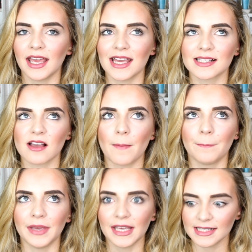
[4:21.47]
It's
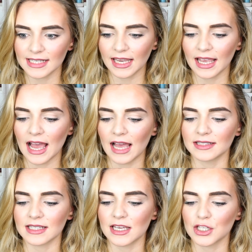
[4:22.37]
amazing
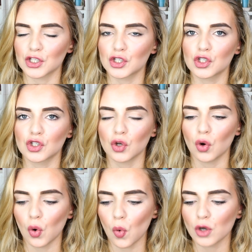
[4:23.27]
and it is
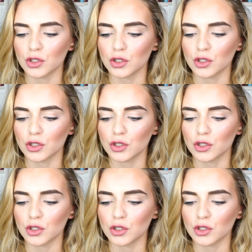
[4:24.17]
so